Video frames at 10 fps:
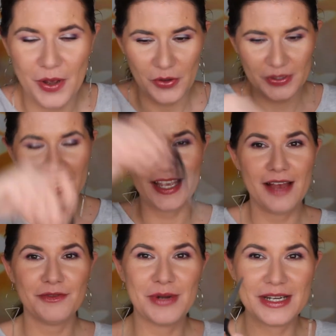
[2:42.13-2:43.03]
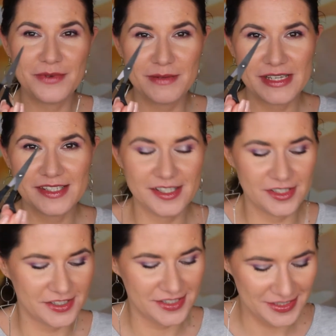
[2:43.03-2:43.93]
Okay, I'm ready with my
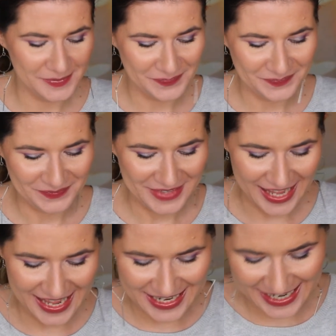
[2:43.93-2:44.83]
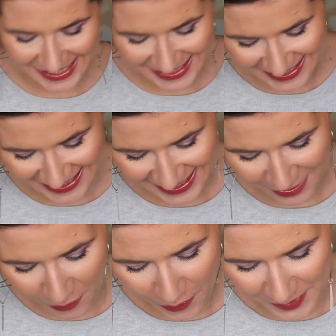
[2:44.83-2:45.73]
scissors, and let's
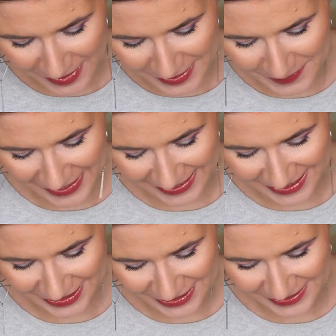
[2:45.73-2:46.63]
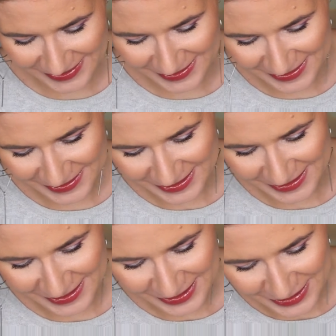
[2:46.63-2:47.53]
open this package.
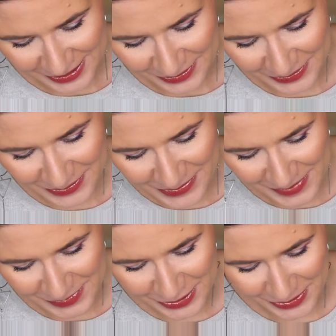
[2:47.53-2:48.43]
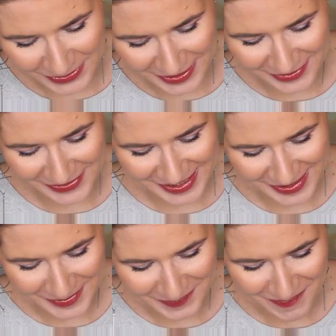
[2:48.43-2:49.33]
Ooh, I'm so
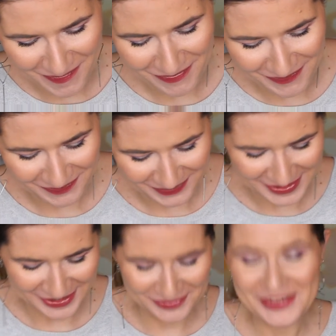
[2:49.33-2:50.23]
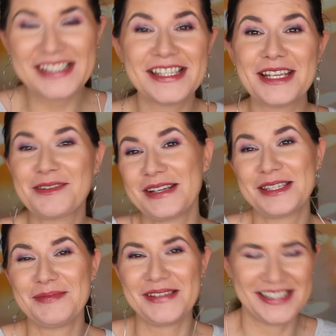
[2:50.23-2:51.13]
nervous. It feels like
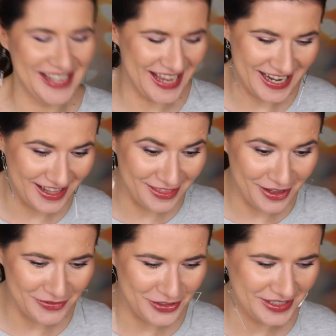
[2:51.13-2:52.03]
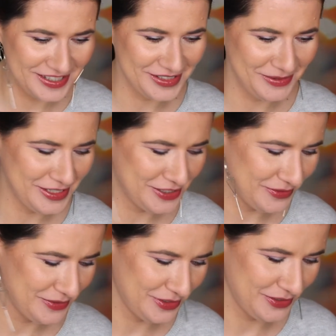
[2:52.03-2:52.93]
Christmas again. I love doing this
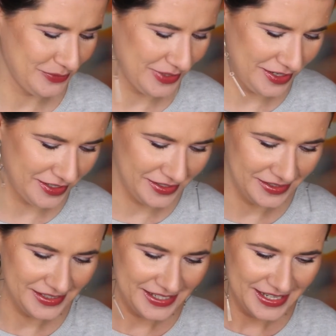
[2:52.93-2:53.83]
video with her.